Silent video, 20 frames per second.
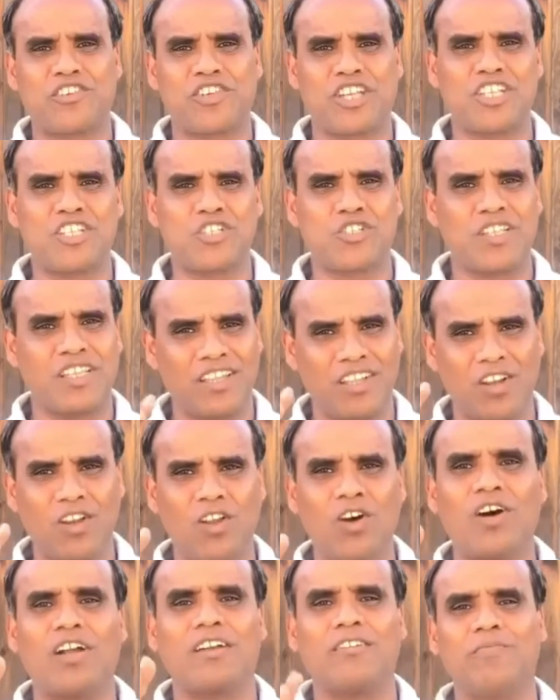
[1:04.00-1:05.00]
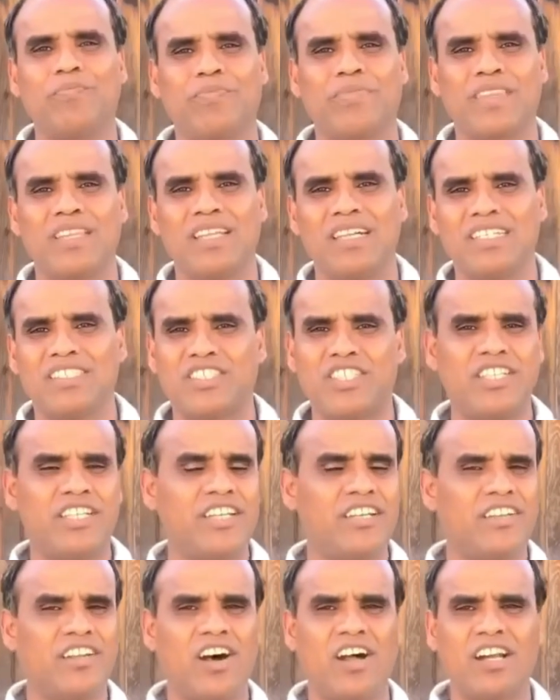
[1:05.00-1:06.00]
trust in the Lord she
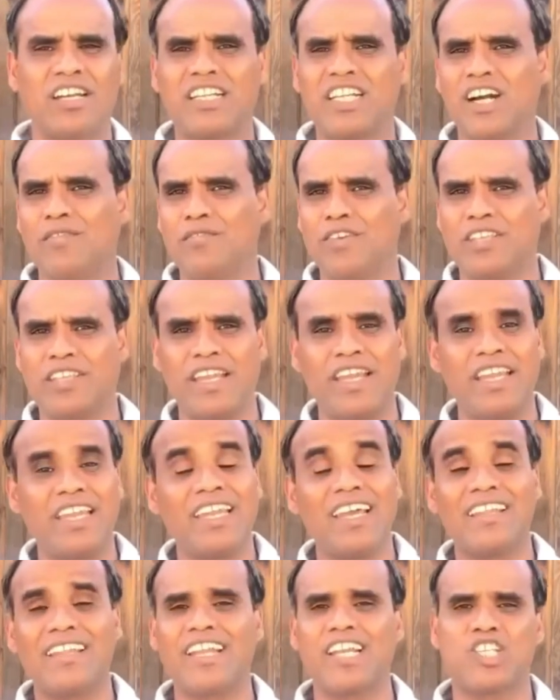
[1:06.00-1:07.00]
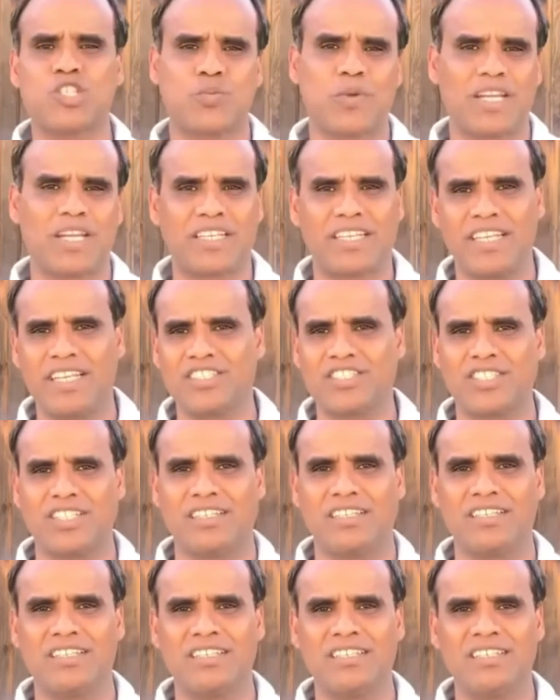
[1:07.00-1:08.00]
did not come with any other expectation,
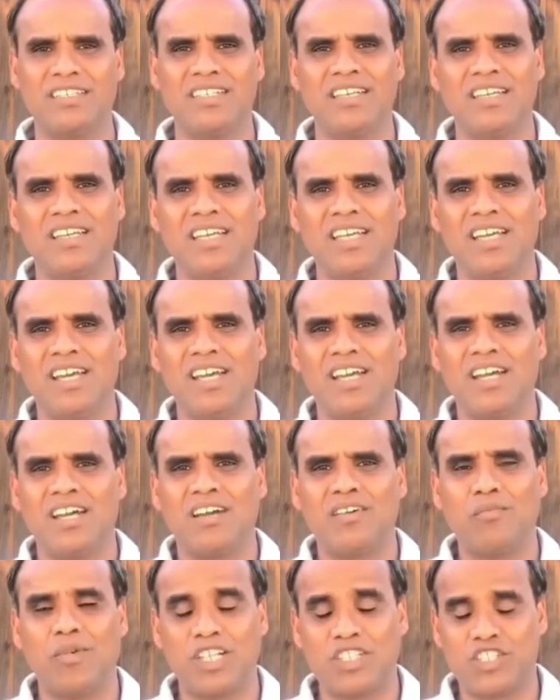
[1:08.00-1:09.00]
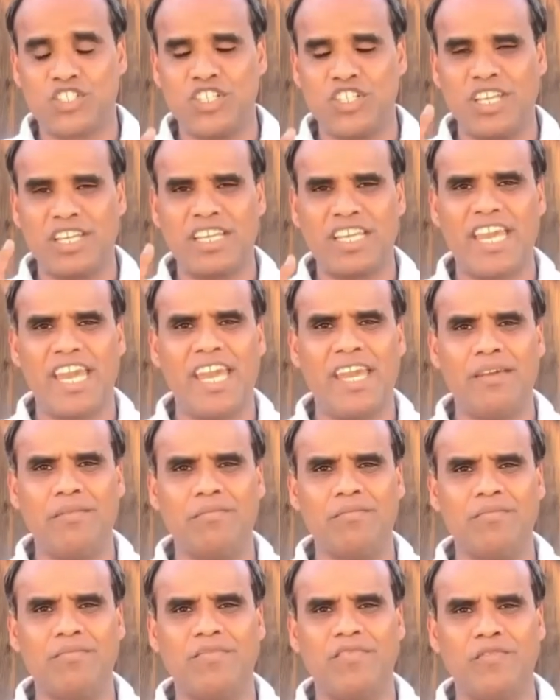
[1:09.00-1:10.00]
but she
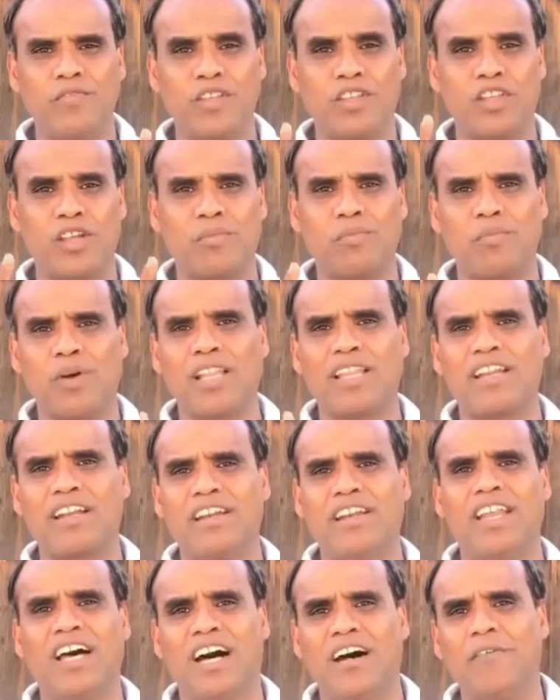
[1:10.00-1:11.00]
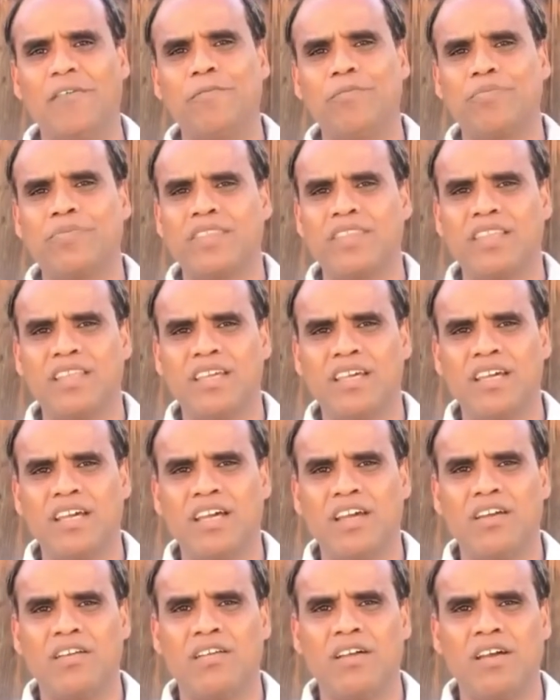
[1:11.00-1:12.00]
came with her mother in law
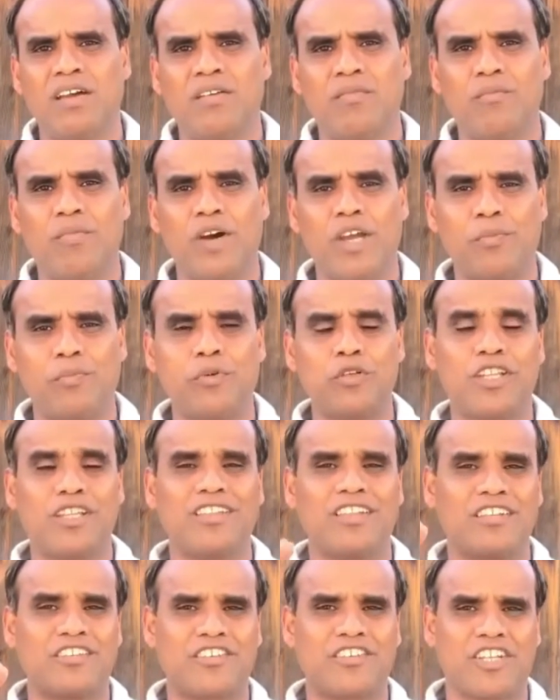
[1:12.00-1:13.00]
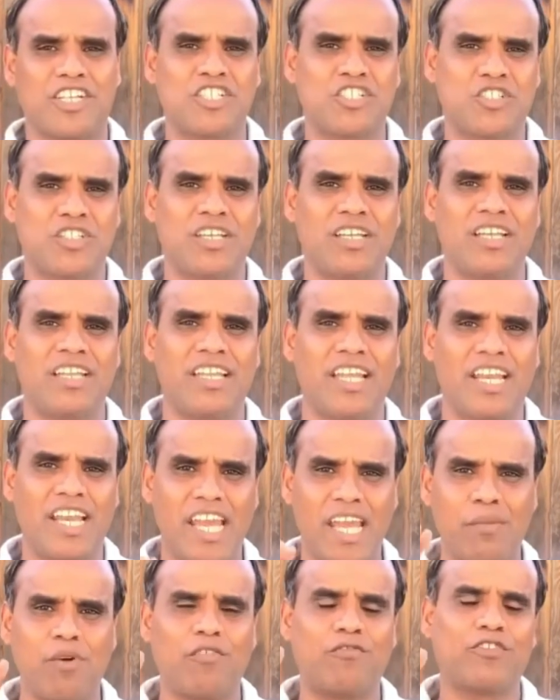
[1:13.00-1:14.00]
by putting the trust in the
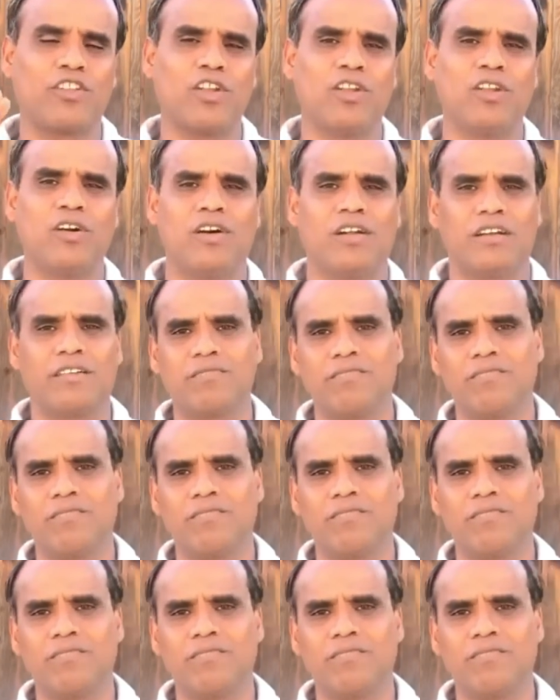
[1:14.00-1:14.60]
name of the Lord.